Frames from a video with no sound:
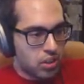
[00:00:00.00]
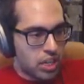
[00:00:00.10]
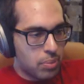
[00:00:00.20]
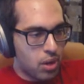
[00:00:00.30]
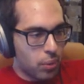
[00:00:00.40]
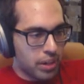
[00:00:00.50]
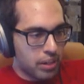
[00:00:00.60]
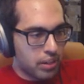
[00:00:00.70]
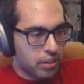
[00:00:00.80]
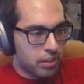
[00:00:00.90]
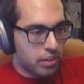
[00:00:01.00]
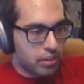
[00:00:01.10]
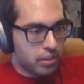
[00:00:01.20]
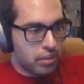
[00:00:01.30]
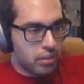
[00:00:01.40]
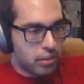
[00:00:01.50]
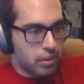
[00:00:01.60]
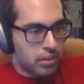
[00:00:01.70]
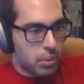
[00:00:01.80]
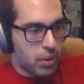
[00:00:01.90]
Let's just keep going.
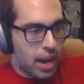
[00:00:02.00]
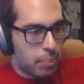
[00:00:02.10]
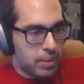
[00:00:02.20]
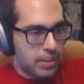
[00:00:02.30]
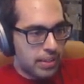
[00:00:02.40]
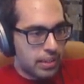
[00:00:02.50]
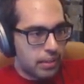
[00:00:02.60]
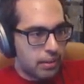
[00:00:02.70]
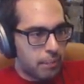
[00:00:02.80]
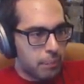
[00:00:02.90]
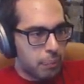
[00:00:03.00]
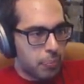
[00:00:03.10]
See what happens.